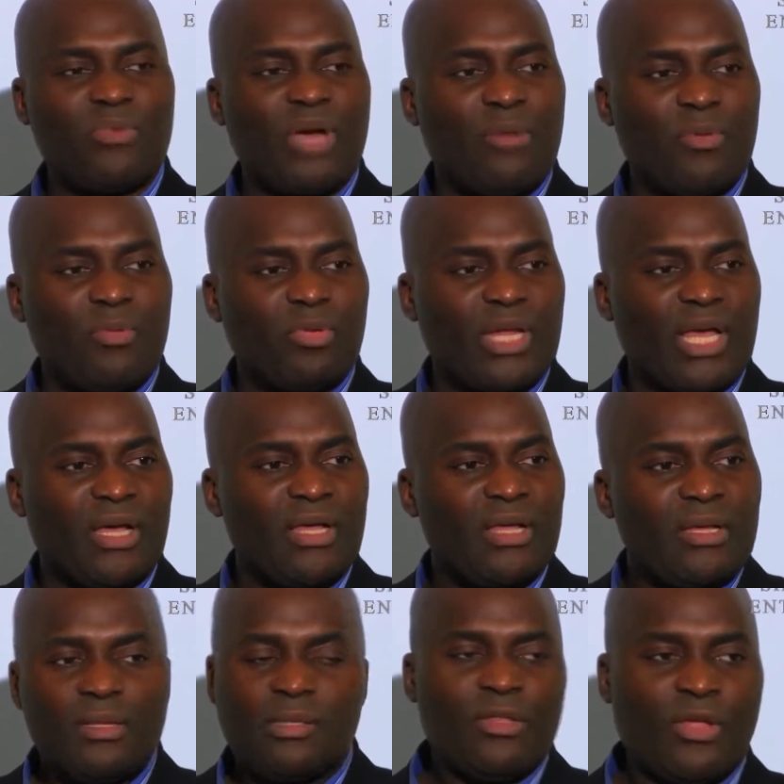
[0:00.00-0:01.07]
our people are?
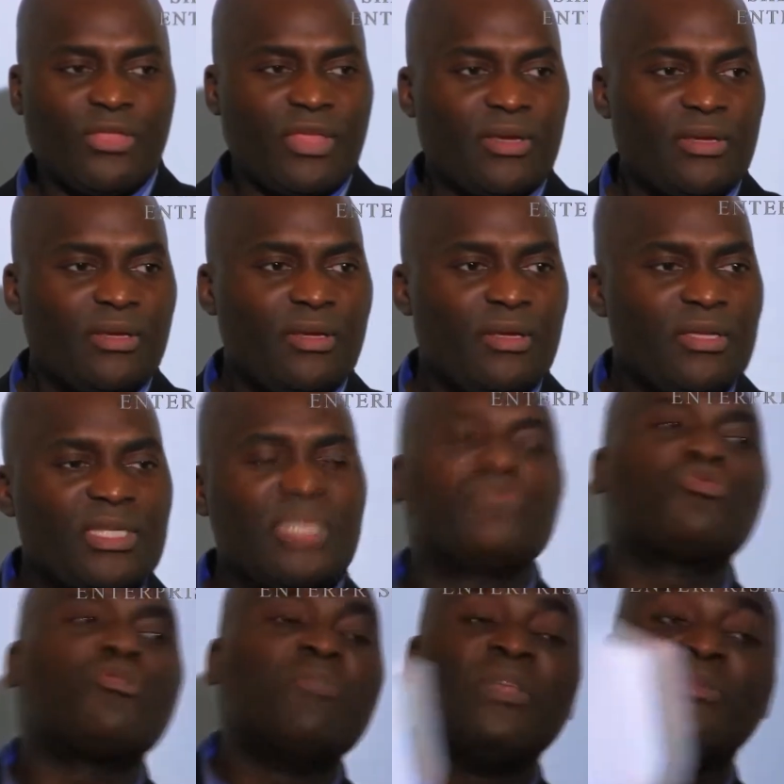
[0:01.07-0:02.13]
Nothing.
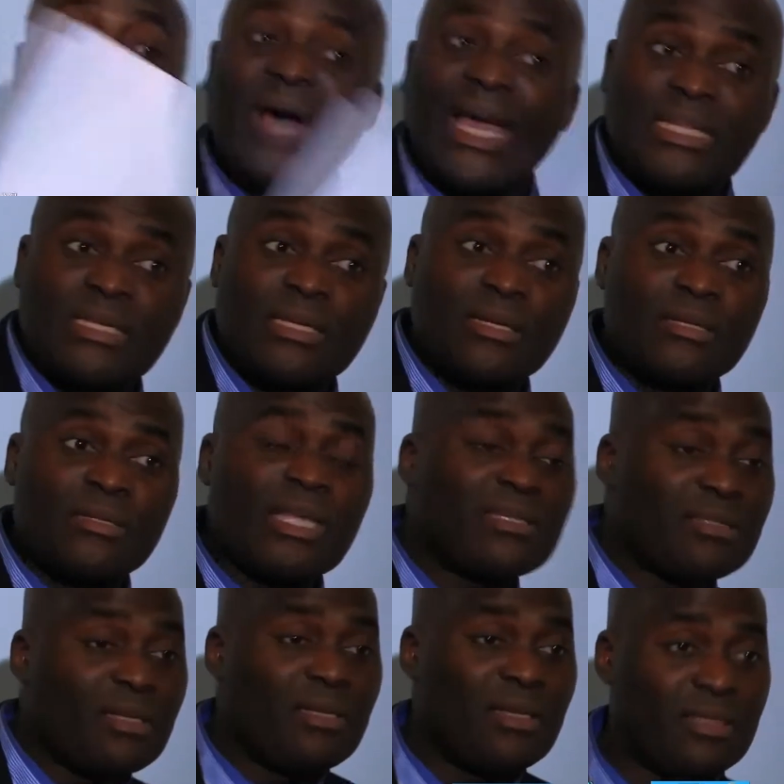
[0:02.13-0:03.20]
Since we've been fighting, they're
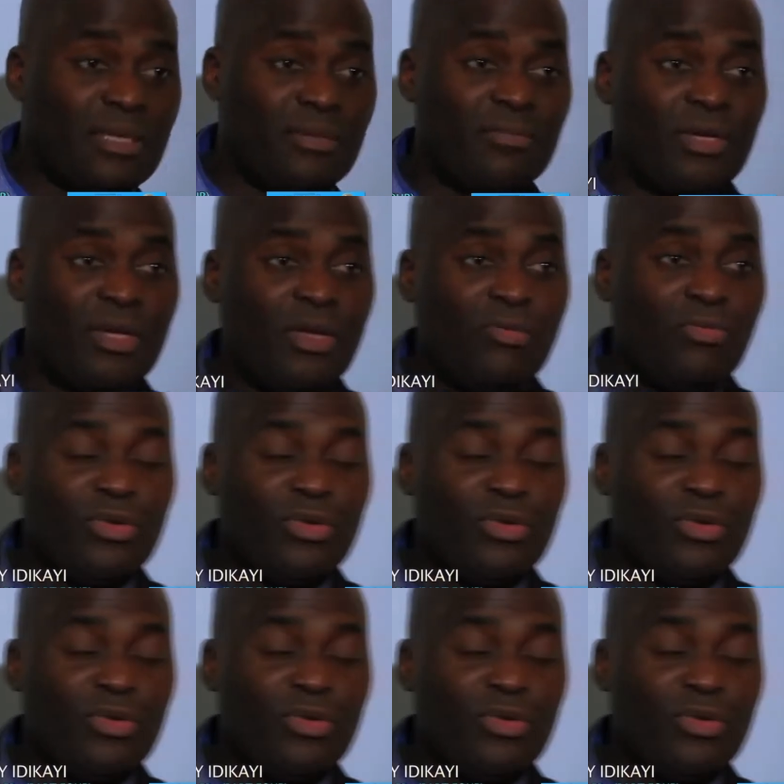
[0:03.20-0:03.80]
still the same.